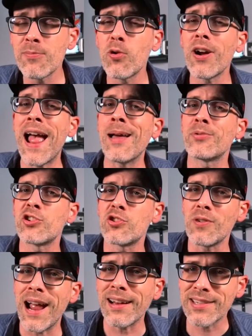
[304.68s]
the more
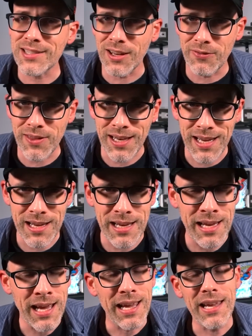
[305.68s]
abstract stuff that
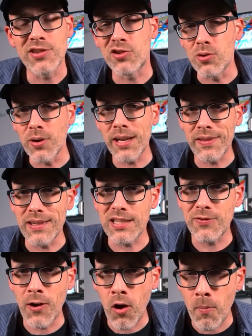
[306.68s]
he is doing in this
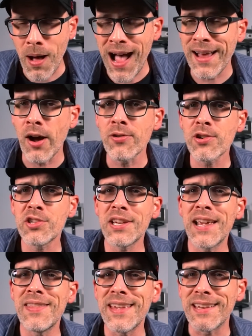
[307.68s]
film. I
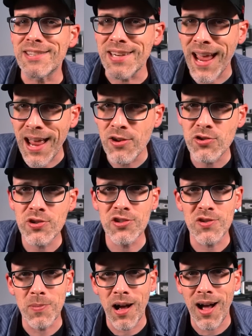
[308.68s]
understand the
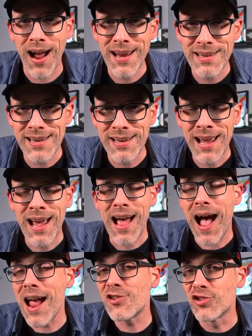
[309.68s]
intentions behind it.
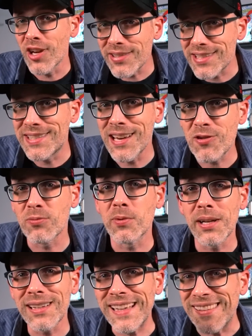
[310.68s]
I just didn't
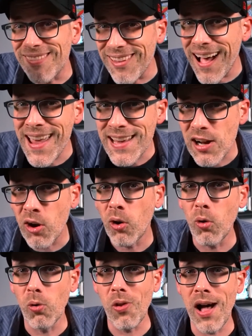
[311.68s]
really like a
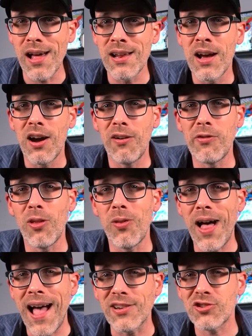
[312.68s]
whole lot of
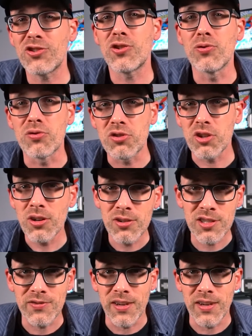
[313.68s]
the last two thirds